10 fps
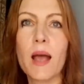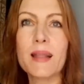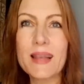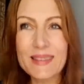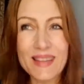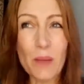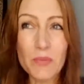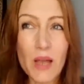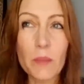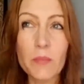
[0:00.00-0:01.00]
And that
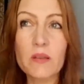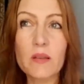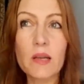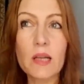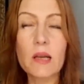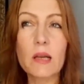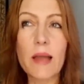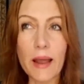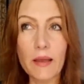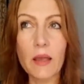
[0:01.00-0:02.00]
sometimes is a little
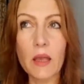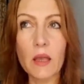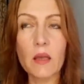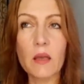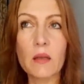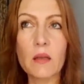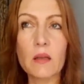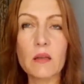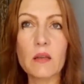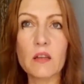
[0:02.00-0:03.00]
lacking in
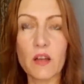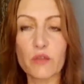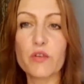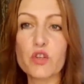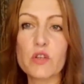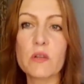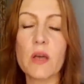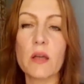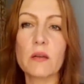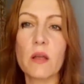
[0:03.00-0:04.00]
Indian television,
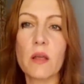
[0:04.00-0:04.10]
that